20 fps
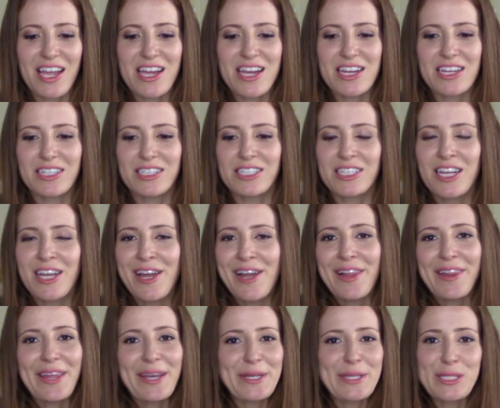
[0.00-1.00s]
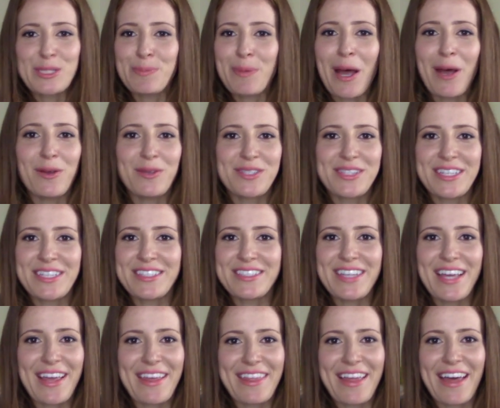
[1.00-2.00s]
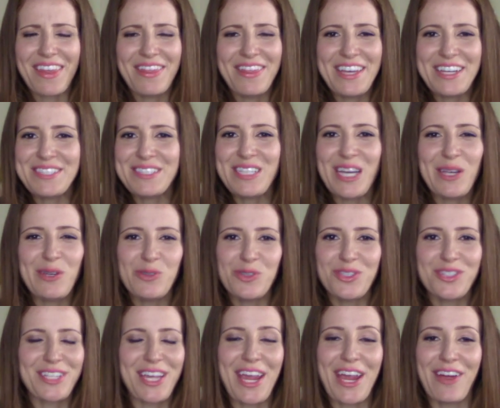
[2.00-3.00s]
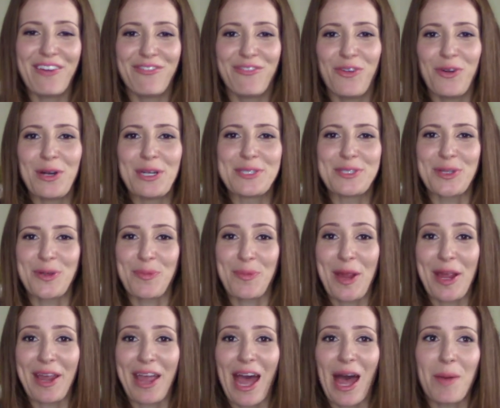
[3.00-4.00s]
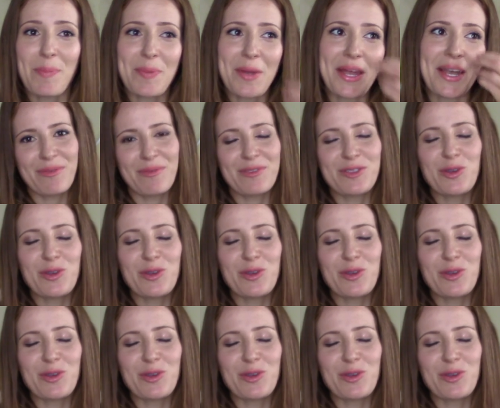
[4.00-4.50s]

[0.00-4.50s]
and like a spouse, things like that, things that you just can't force or make happen.